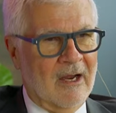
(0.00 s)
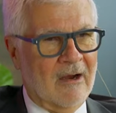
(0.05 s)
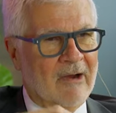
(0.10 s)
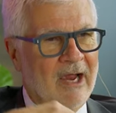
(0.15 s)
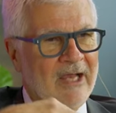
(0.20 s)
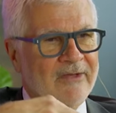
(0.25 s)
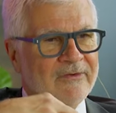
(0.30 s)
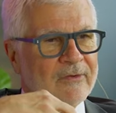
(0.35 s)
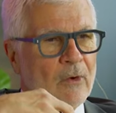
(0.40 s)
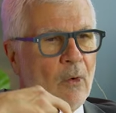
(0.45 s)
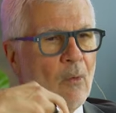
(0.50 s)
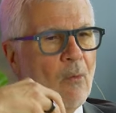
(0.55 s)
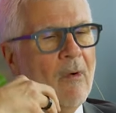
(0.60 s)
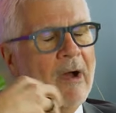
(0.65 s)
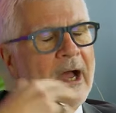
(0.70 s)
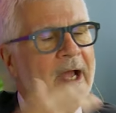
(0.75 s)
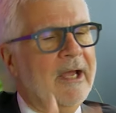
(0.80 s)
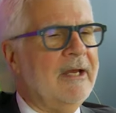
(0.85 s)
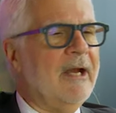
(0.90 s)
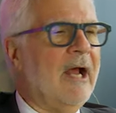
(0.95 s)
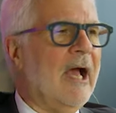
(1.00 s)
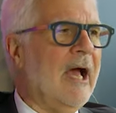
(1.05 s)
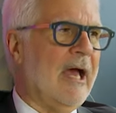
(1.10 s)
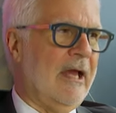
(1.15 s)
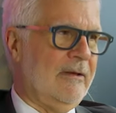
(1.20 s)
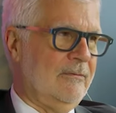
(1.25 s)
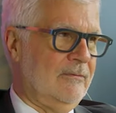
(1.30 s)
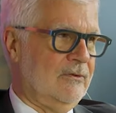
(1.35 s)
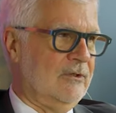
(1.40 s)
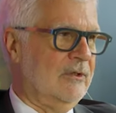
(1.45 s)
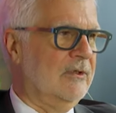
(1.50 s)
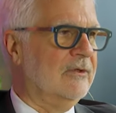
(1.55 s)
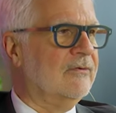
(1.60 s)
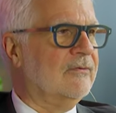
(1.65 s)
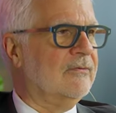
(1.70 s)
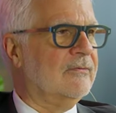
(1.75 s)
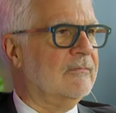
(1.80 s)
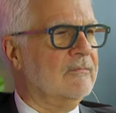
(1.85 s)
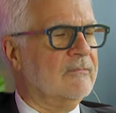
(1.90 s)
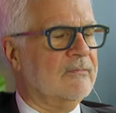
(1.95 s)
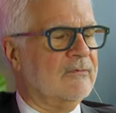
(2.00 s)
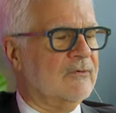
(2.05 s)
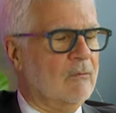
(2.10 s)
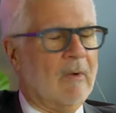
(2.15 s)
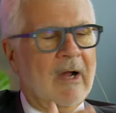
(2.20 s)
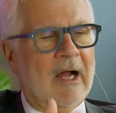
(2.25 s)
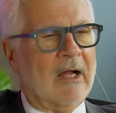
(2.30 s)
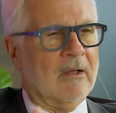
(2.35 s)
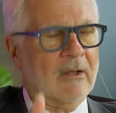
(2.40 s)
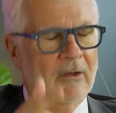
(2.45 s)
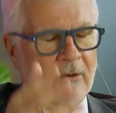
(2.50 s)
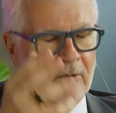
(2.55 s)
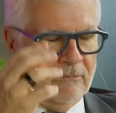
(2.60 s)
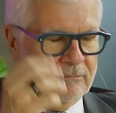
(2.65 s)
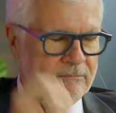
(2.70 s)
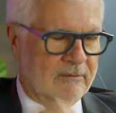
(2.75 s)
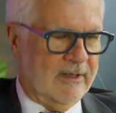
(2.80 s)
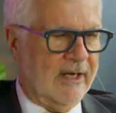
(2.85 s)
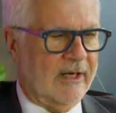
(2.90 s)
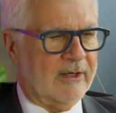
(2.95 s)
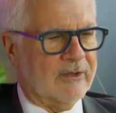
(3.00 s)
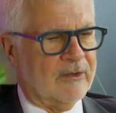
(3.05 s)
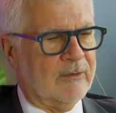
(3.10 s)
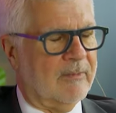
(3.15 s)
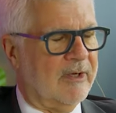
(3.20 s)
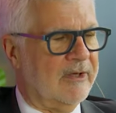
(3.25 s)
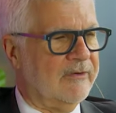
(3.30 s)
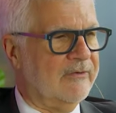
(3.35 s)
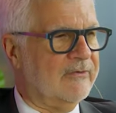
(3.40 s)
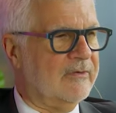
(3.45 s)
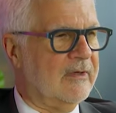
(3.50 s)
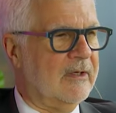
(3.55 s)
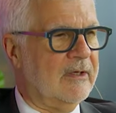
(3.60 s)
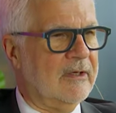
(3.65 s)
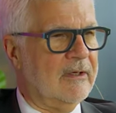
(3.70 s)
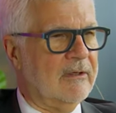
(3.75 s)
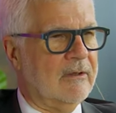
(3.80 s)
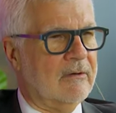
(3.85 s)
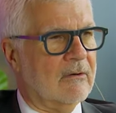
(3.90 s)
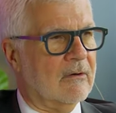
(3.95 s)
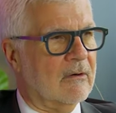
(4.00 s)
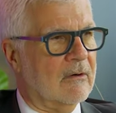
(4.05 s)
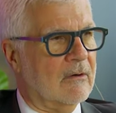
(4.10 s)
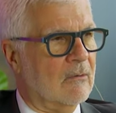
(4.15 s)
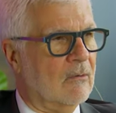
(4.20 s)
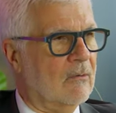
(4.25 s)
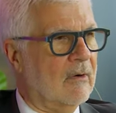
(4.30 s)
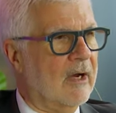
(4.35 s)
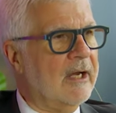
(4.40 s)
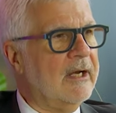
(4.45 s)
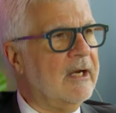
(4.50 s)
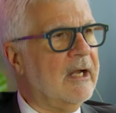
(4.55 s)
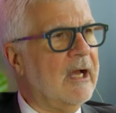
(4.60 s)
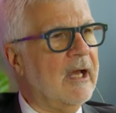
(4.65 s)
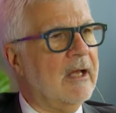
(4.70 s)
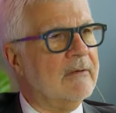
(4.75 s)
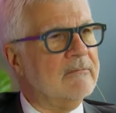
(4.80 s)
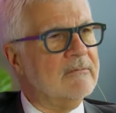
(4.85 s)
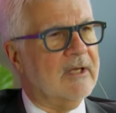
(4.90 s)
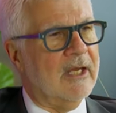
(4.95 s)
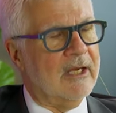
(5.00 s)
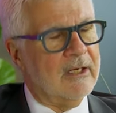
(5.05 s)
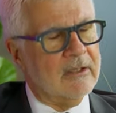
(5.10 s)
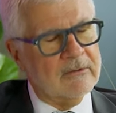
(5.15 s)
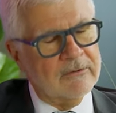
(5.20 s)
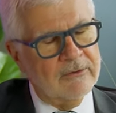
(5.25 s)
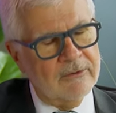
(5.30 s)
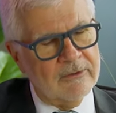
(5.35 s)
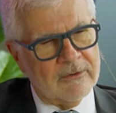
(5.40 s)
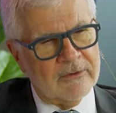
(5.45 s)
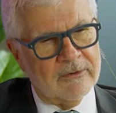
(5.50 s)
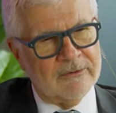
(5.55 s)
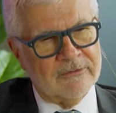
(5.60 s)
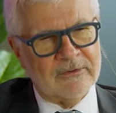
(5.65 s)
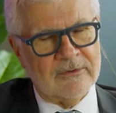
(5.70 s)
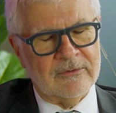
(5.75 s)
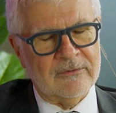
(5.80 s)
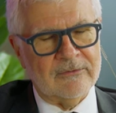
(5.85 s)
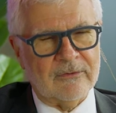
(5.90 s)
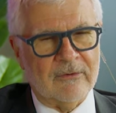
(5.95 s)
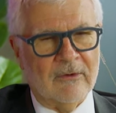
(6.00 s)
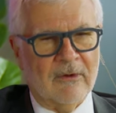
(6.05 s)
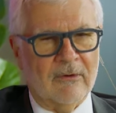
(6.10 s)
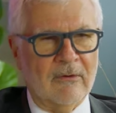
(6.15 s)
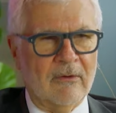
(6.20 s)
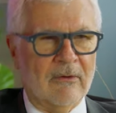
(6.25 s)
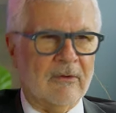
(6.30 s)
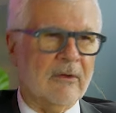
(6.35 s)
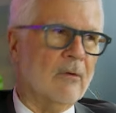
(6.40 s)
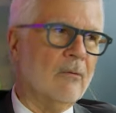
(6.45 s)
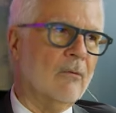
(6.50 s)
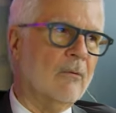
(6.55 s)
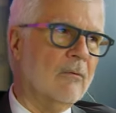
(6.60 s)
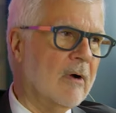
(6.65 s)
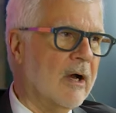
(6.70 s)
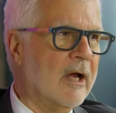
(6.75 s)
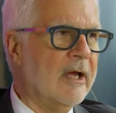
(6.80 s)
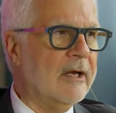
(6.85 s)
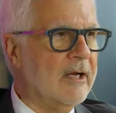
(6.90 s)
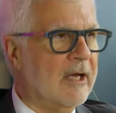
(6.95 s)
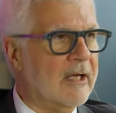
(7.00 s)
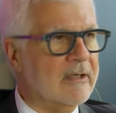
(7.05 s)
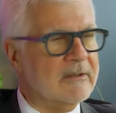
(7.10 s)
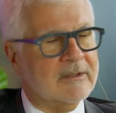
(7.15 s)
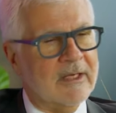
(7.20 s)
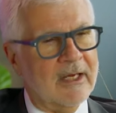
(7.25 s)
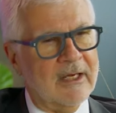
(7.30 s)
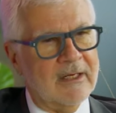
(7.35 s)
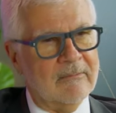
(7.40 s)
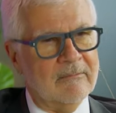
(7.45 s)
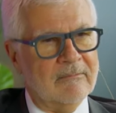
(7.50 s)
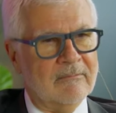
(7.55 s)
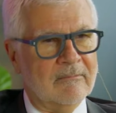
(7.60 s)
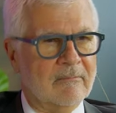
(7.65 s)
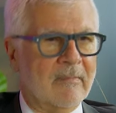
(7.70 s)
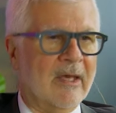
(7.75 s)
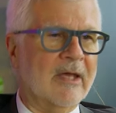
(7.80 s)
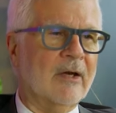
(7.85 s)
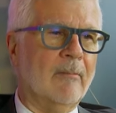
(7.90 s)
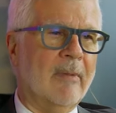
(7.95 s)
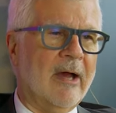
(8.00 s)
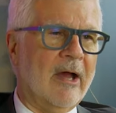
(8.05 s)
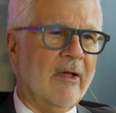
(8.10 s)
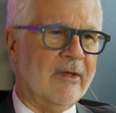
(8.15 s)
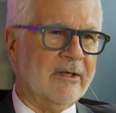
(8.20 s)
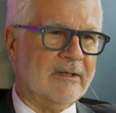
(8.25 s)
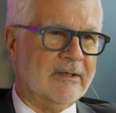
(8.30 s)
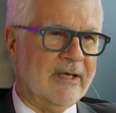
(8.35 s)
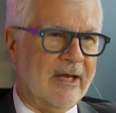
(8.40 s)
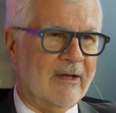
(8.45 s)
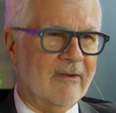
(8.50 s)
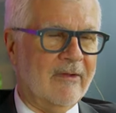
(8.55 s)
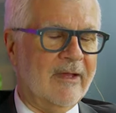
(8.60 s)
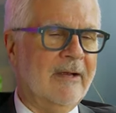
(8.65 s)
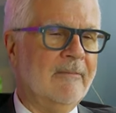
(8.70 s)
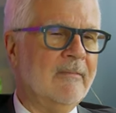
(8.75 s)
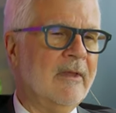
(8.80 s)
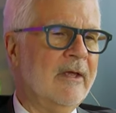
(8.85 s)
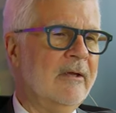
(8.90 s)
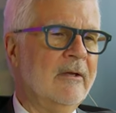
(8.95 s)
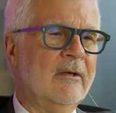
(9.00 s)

All right, so why not just swallow Akkermansia or why not take glucose control or why not take metabolic daily,